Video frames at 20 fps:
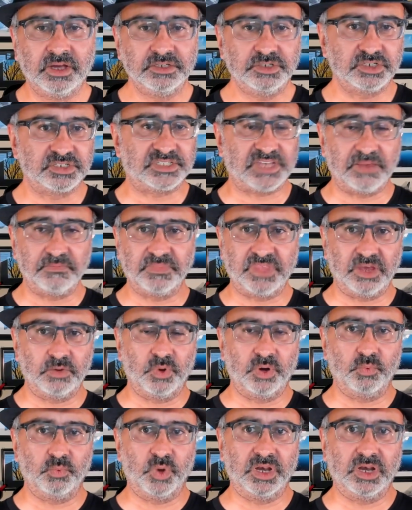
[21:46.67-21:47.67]
So same thing
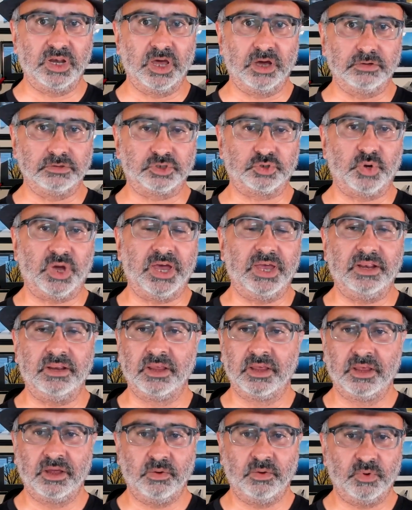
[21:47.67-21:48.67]
with Windows, right?
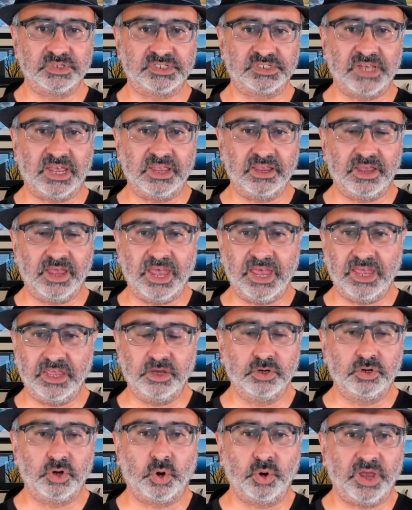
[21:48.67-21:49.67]
We're saying, hey,
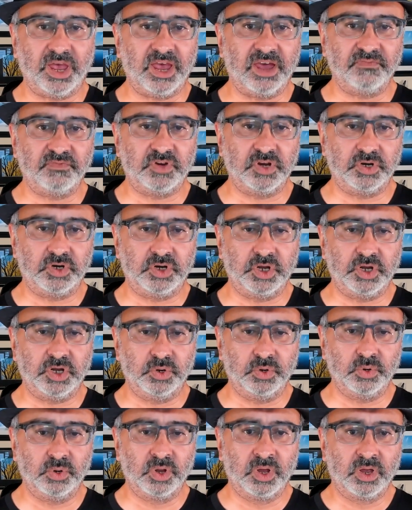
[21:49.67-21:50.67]
you don't have to
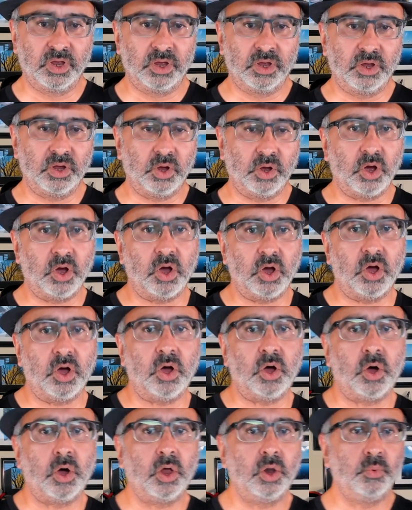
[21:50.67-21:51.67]
do
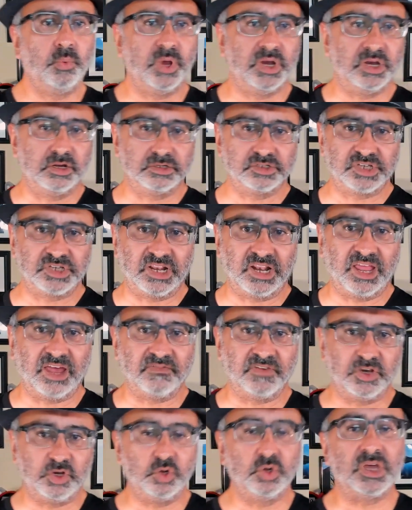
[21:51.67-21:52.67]
all Windows
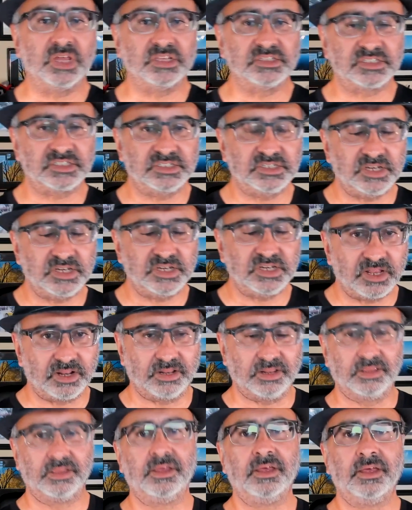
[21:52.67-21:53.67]
11. You can
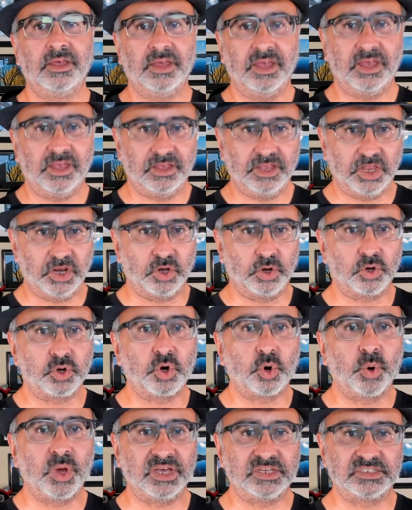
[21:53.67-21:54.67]
still,
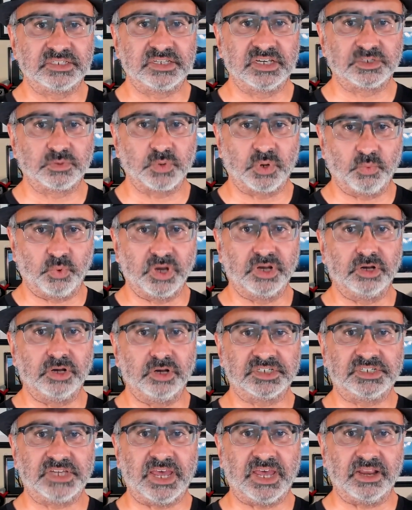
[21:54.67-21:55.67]
coexist with
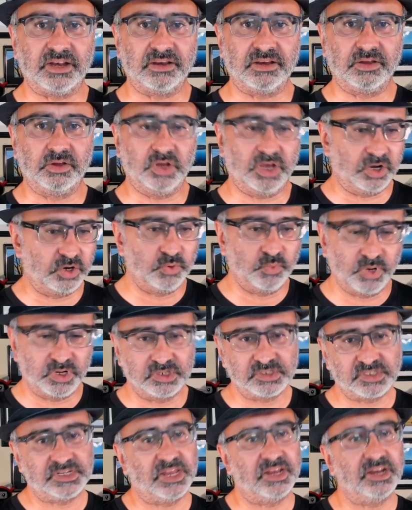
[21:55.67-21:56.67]
Windows 10. You can do
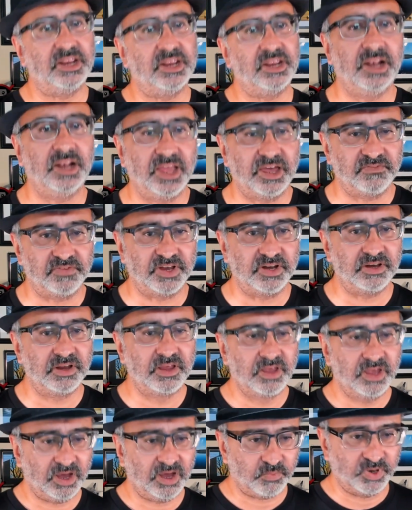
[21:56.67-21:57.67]
Windows 10 and 11,
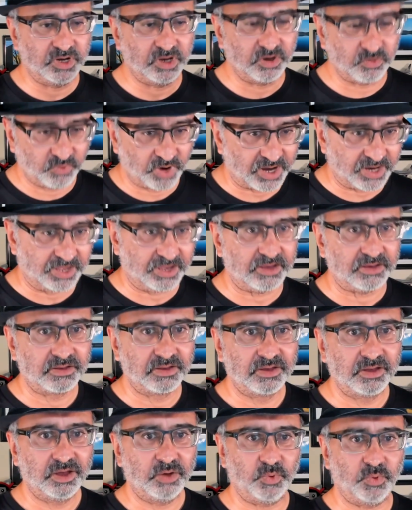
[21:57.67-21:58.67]
and when you're ready,
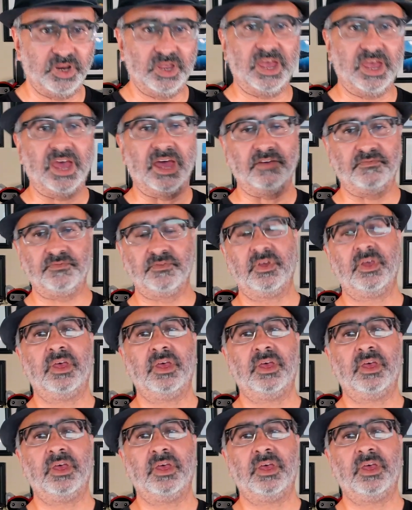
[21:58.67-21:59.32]
when you have